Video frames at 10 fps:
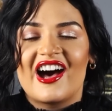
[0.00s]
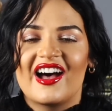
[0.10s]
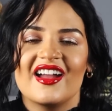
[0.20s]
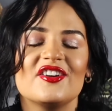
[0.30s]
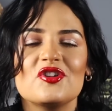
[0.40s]

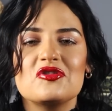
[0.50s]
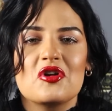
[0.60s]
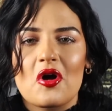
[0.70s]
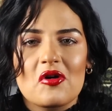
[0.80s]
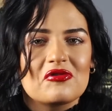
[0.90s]
I don't
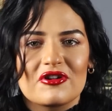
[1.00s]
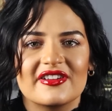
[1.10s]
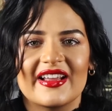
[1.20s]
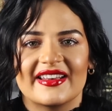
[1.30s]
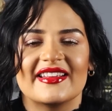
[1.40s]
know
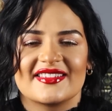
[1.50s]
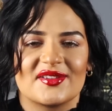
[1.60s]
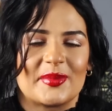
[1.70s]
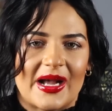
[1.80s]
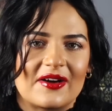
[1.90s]
what that is
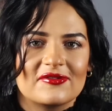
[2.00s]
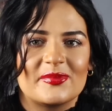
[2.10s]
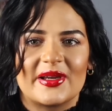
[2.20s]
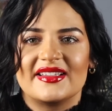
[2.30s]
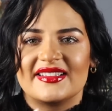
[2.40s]
about,
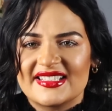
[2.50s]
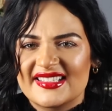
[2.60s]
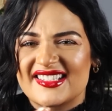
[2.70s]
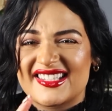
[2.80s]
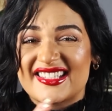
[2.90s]
but this
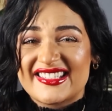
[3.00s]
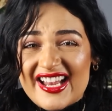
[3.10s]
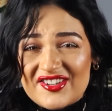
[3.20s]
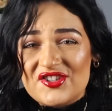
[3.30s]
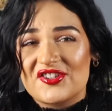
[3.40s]
is
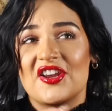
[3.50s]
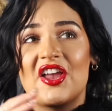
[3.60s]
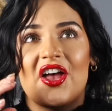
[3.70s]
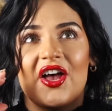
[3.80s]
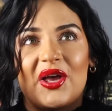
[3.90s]
such
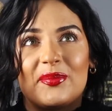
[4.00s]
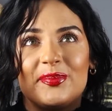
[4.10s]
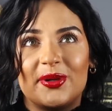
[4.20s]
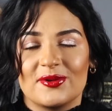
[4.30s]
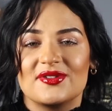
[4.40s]
a
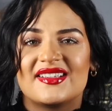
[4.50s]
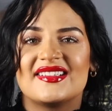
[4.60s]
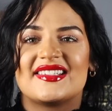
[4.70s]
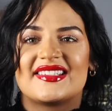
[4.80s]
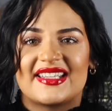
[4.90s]

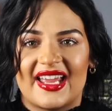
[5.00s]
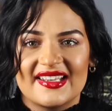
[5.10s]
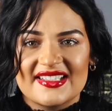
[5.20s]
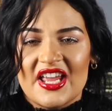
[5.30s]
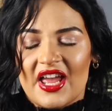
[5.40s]
potent
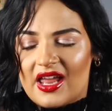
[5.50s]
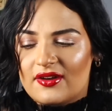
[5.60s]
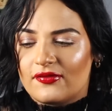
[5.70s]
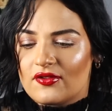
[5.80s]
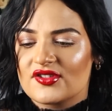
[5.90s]
scent,
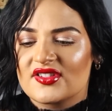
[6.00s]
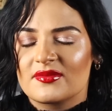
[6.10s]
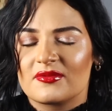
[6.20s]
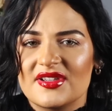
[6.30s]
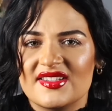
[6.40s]
and for
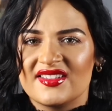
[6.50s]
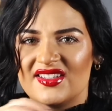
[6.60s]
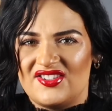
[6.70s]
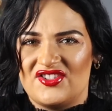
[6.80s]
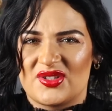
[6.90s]
some reason
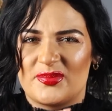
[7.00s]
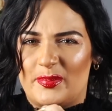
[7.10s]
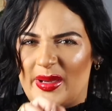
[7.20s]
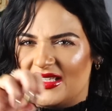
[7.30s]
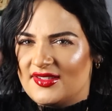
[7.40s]
it just
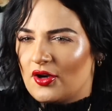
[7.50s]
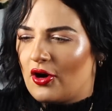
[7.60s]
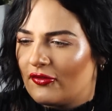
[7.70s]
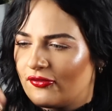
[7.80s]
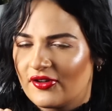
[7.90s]
bites
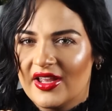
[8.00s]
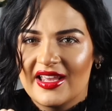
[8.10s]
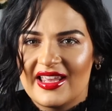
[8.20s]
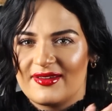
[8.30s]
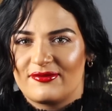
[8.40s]
off
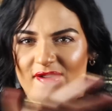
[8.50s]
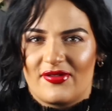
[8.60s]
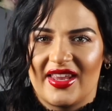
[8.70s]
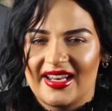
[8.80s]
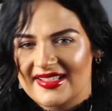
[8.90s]

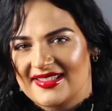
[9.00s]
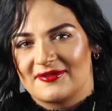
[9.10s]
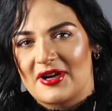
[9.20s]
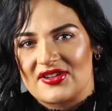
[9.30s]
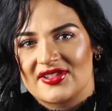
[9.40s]
everything that's
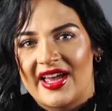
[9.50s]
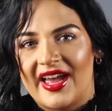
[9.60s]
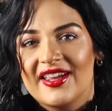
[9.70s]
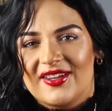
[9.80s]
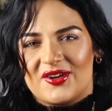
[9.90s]
around
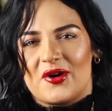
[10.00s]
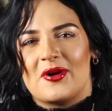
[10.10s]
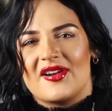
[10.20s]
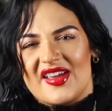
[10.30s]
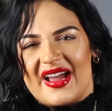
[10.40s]
her. You know
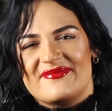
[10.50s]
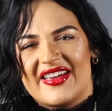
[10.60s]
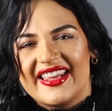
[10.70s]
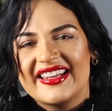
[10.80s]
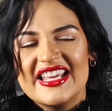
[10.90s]
what I
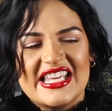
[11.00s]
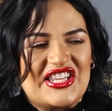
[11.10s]
mean?